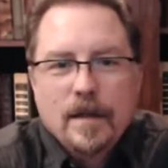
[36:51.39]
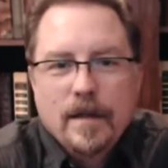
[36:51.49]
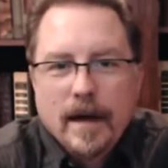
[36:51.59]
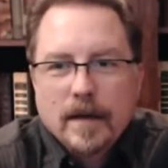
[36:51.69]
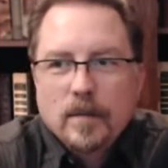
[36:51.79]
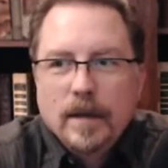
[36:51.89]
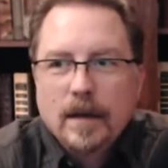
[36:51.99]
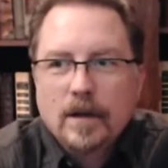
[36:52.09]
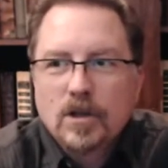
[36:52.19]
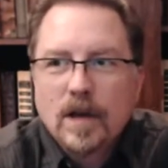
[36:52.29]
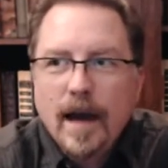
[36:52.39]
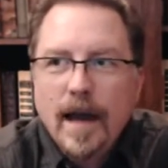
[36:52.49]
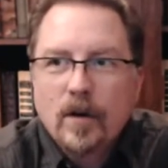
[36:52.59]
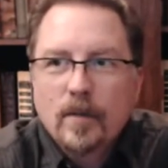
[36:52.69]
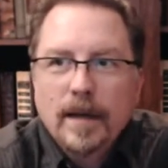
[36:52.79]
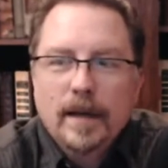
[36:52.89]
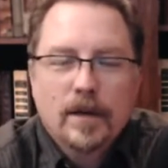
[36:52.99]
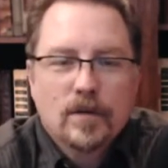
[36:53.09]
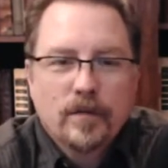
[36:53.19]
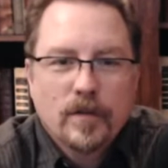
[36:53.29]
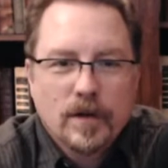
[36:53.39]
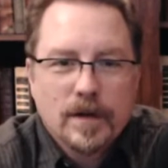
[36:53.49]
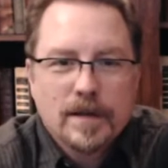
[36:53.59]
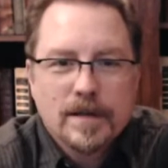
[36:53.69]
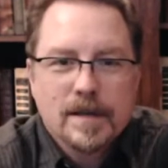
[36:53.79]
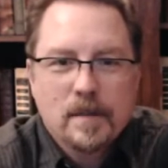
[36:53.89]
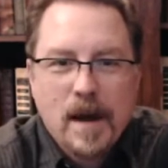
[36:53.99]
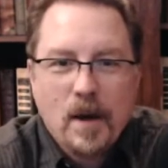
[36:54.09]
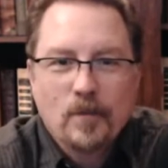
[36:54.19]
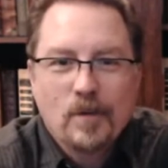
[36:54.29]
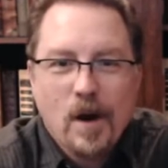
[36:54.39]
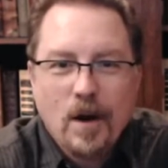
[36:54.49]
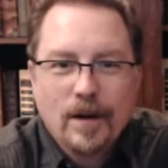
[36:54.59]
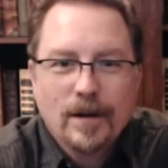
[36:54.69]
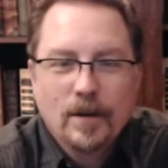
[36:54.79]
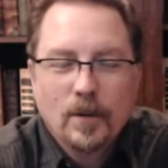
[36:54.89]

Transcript: that being shy or being an introvert is somehow wrong